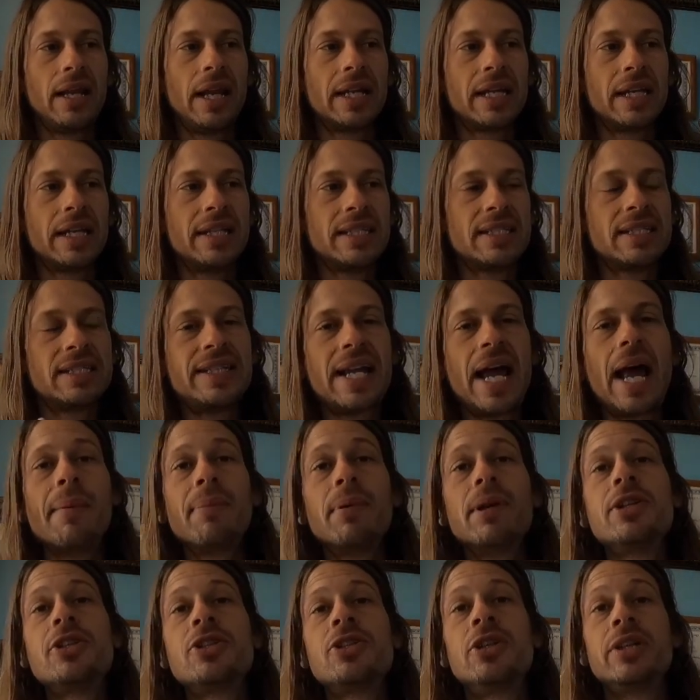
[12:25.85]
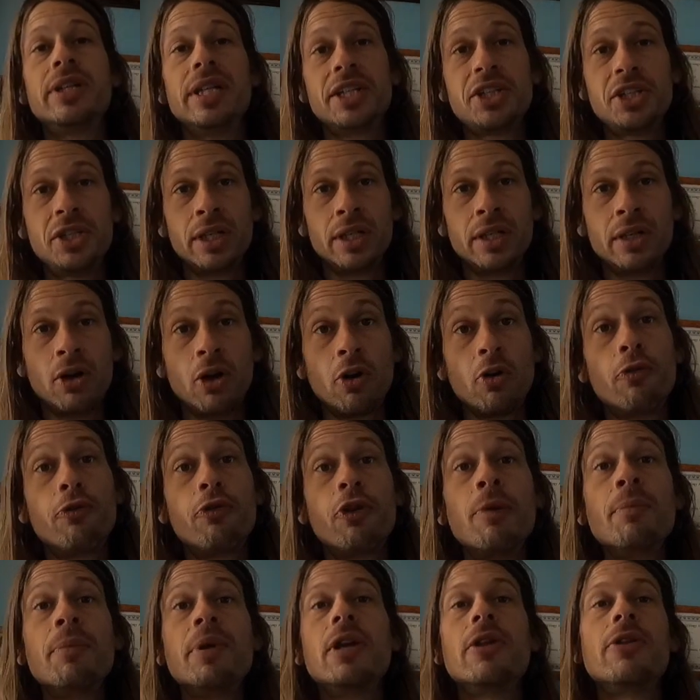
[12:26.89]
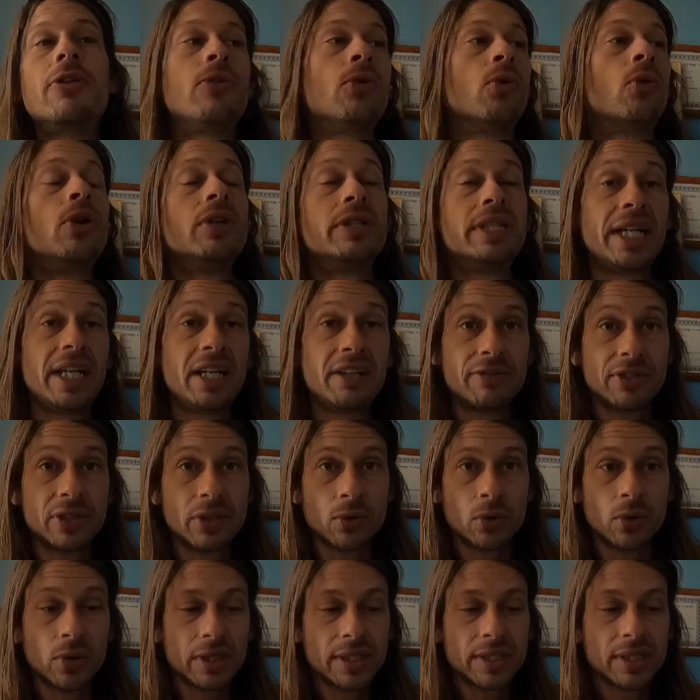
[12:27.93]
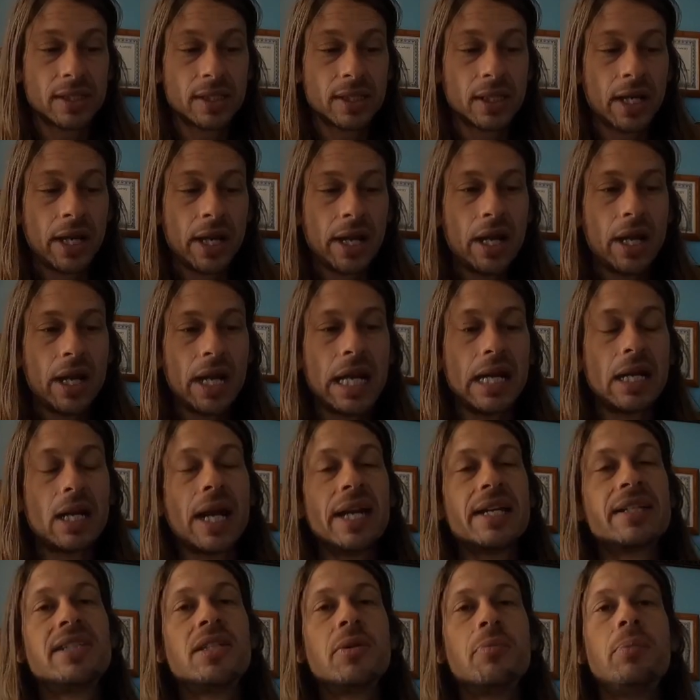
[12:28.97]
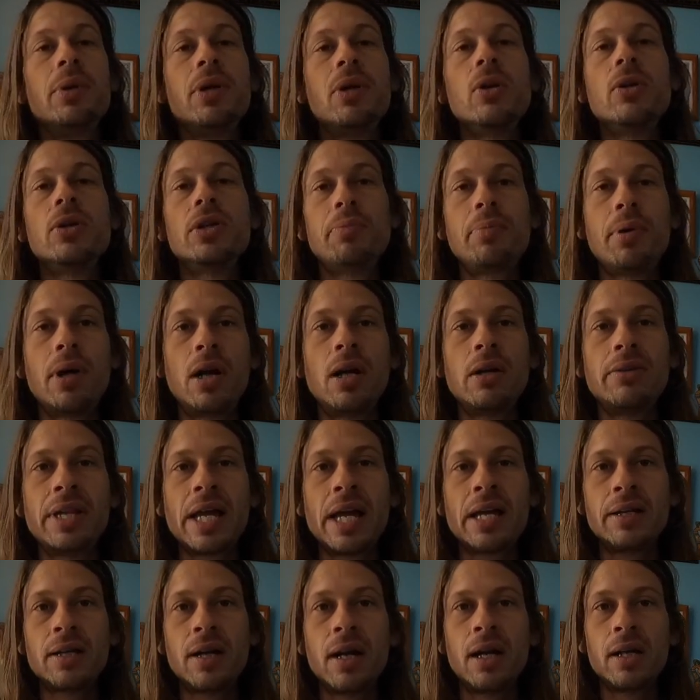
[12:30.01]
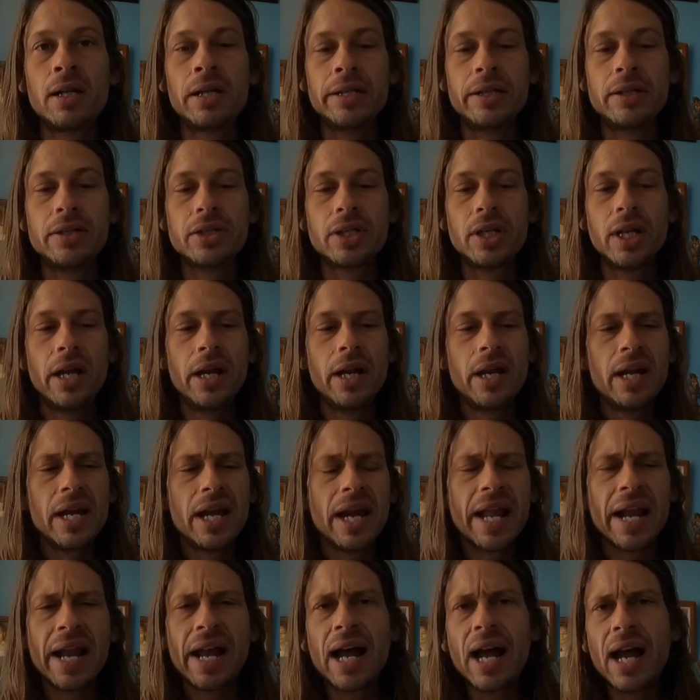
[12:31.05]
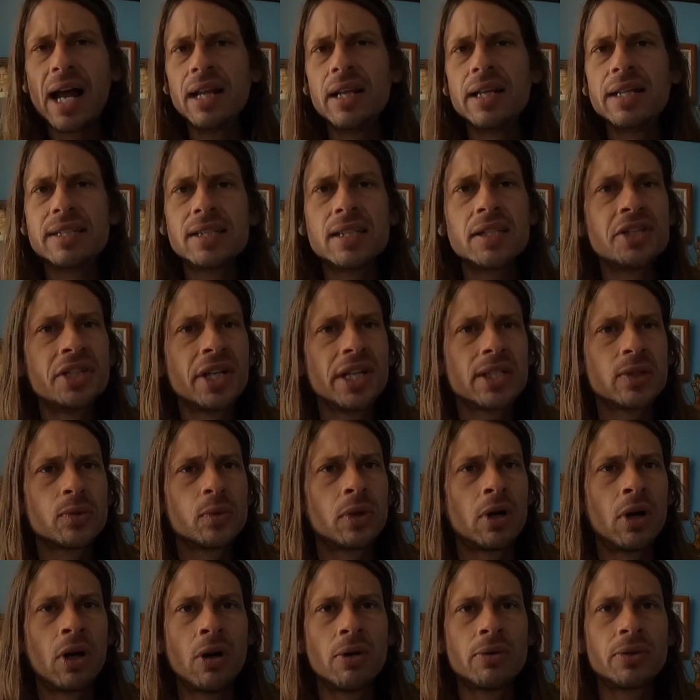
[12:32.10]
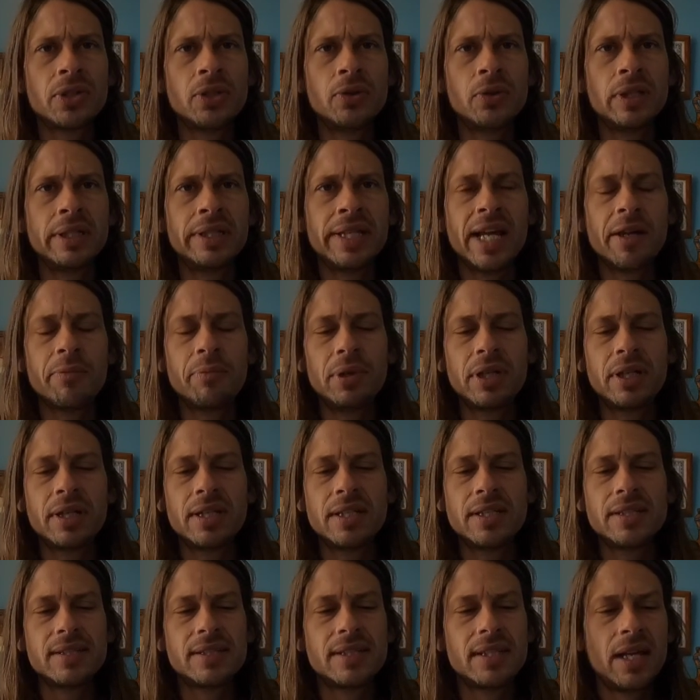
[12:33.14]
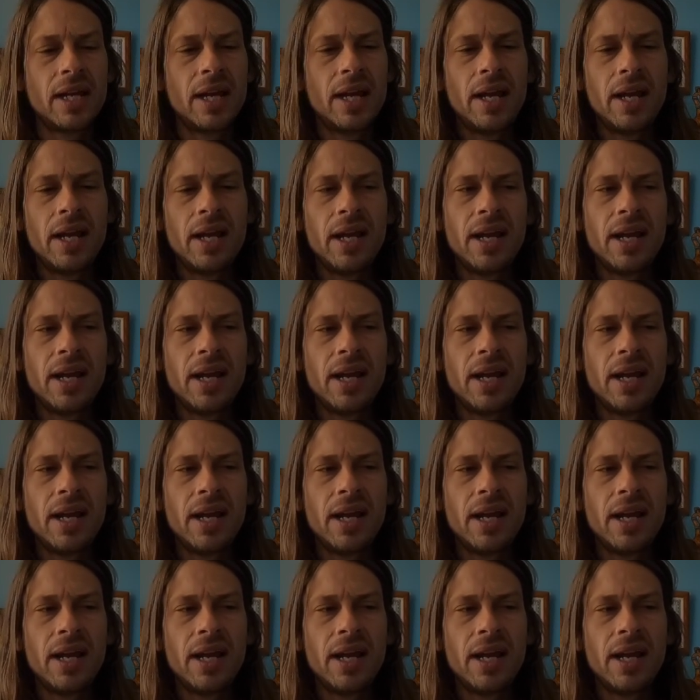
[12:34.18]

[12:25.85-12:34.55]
like an established tradition, or from an authoritative source, and likes to build upon that knowledge. And I highly suggest we're all doing that, because,